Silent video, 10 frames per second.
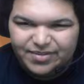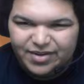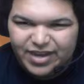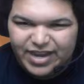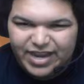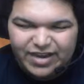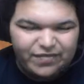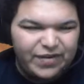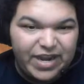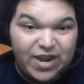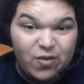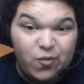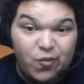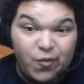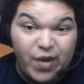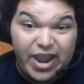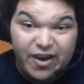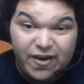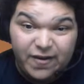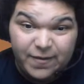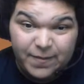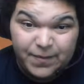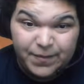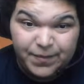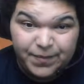here and find out where